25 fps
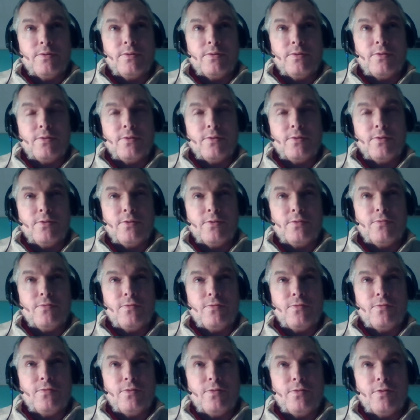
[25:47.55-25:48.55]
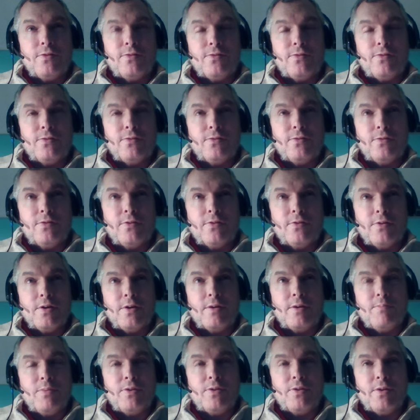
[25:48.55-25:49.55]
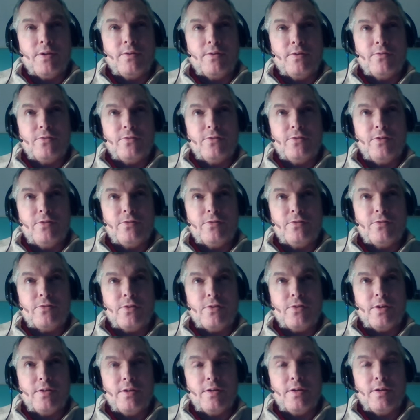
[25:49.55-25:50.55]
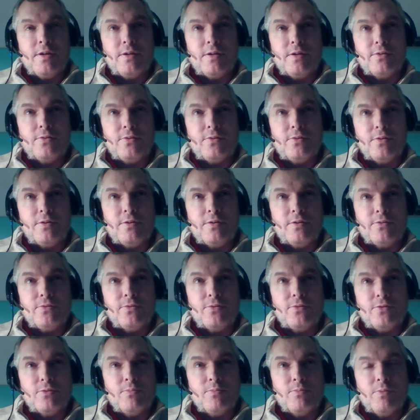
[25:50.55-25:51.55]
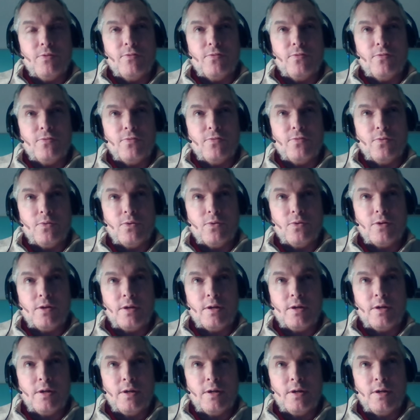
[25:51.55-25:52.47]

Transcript: So if this hypothetical Jesus tried to enter Israel before